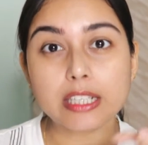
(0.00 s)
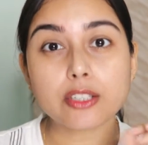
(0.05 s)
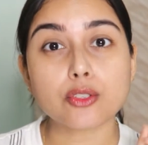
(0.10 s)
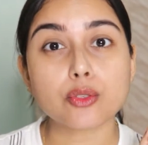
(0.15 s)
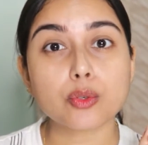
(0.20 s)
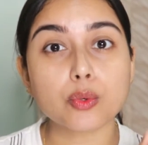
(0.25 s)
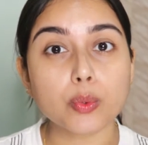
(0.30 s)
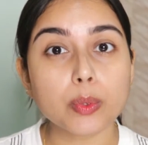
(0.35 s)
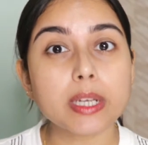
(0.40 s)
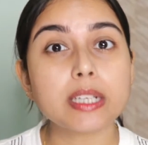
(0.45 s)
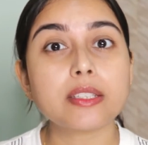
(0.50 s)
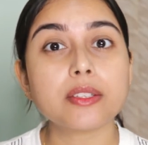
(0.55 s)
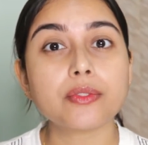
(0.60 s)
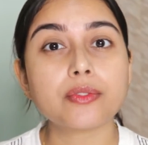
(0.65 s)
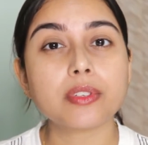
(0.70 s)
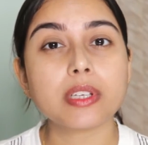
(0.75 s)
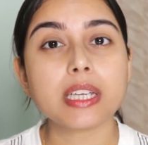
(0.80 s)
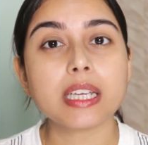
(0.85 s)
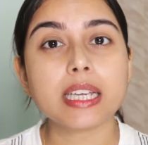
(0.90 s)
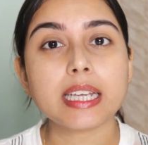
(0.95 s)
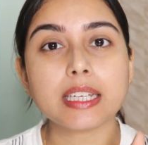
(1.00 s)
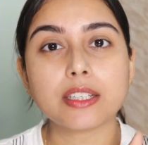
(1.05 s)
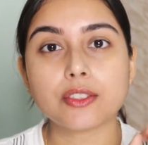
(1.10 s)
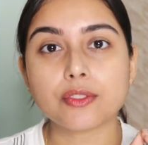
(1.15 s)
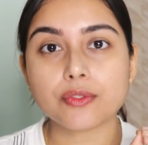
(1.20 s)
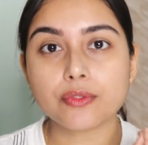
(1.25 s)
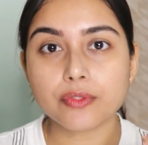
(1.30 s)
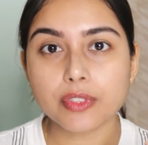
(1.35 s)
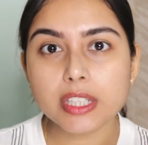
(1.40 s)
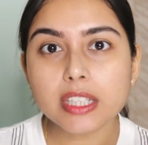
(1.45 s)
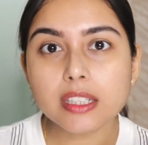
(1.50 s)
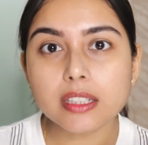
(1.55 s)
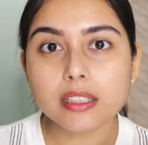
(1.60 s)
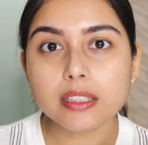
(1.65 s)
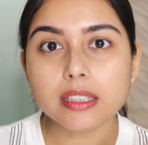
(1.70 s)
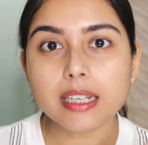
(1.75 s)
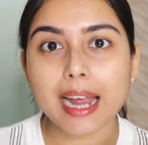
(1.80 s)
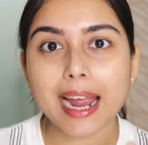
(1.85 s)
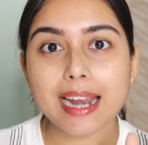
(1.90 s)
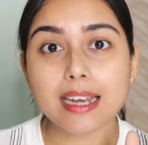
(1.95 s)
It's cruelty free, it's
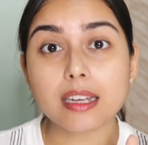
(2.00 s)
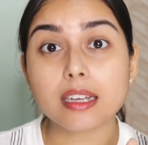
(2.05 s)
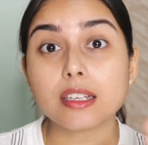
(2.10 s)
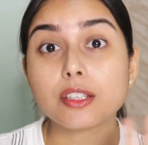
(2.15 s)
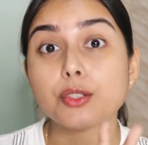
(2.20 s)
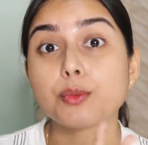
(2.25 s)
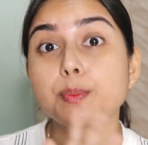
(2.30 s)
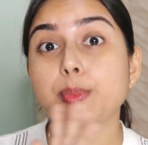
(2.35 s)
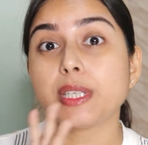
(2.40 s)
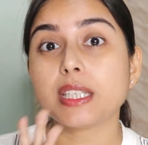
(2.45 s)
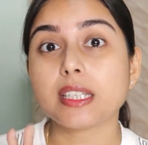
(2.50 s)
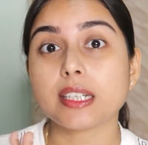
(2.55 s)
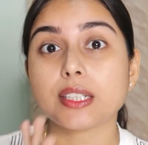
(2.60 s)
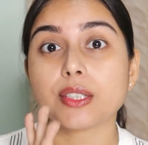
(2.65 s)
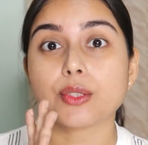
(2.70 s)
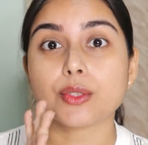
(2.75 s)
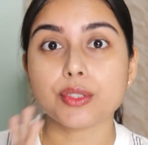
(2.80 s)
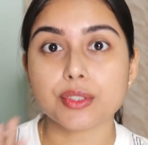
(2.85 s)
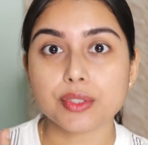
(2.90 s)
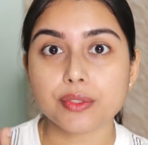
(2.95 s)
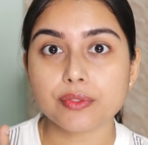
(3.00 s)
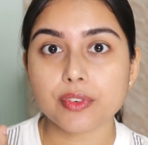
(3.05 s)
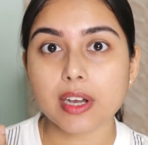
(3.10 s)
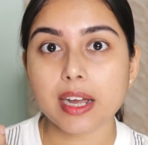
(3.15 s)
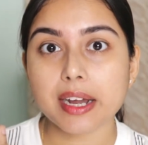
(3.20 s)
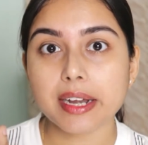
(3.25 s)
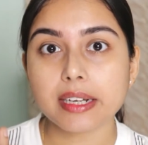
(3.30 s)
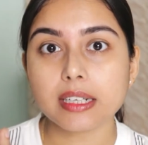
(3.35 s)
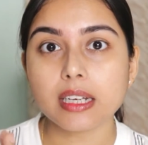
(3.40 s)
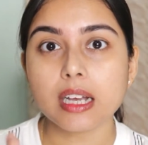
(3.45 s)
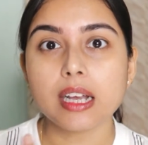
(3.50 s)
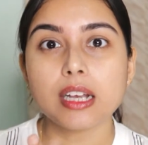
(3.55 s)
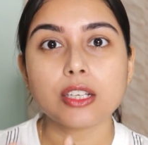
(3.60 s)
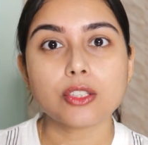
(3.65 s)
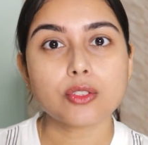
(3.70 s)
vegan, and it's PETA certified.